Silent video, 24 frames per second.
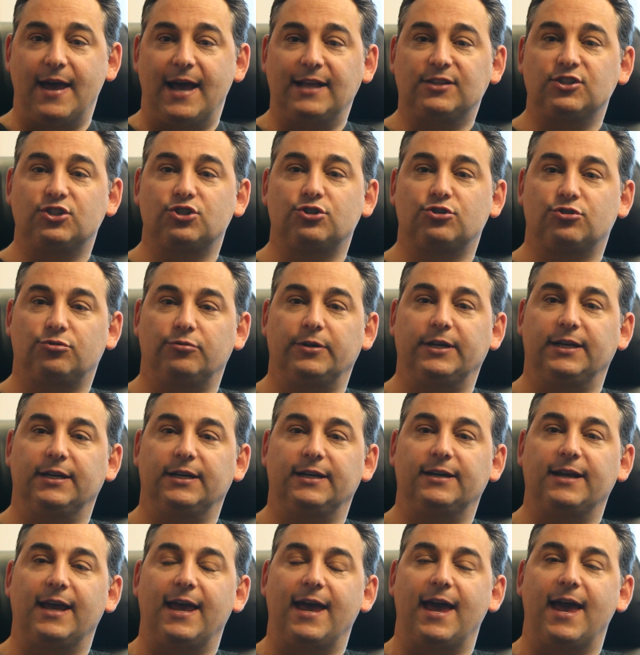that's
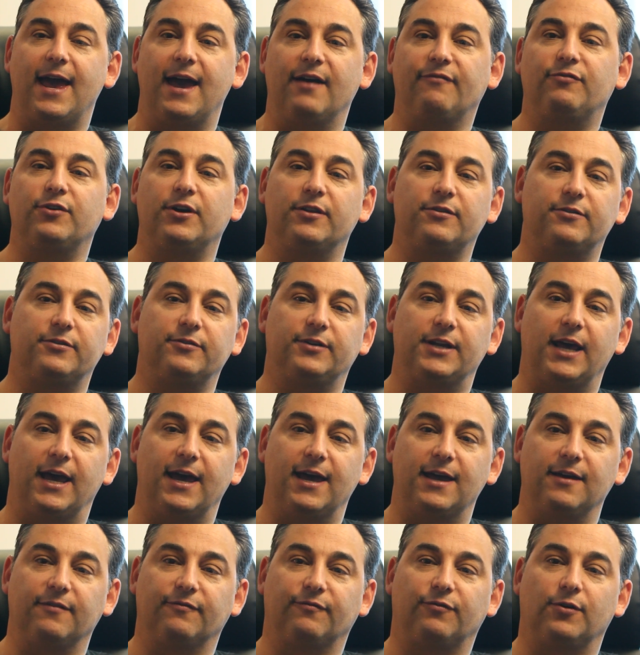treated every other
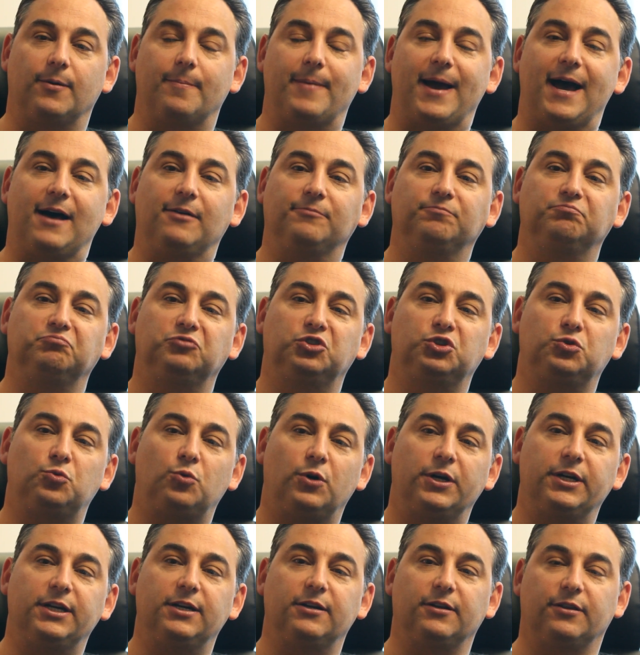day for about
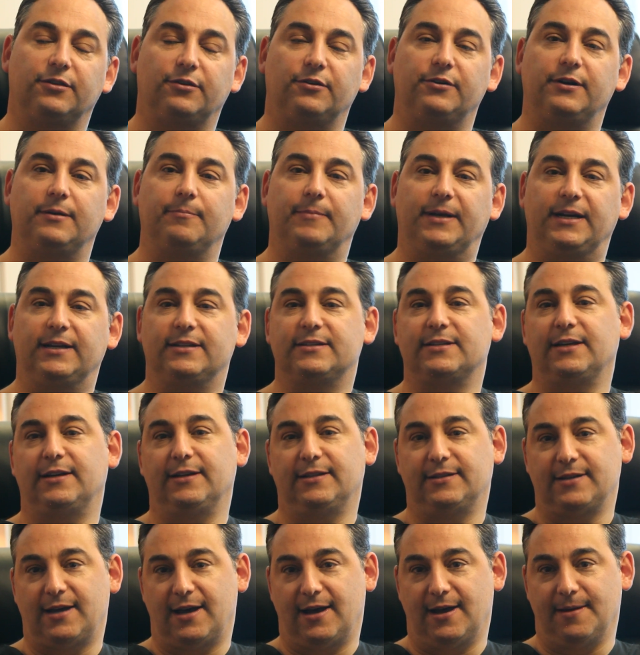twenty to thirty minutes at a
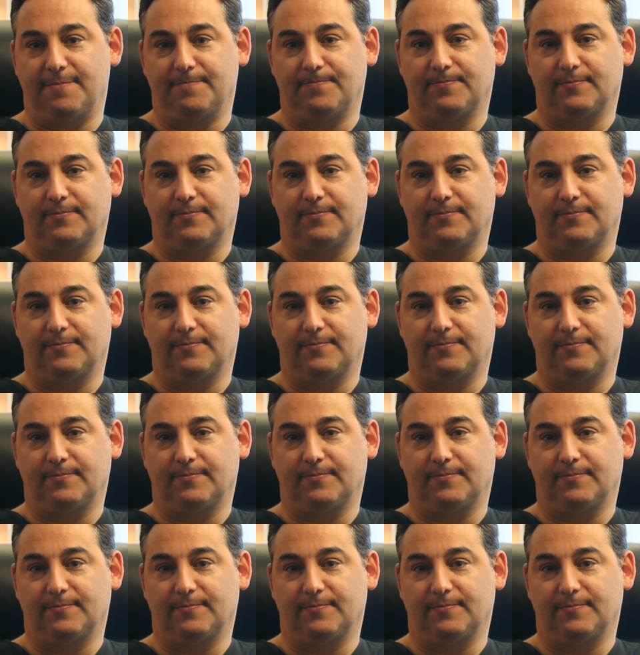time.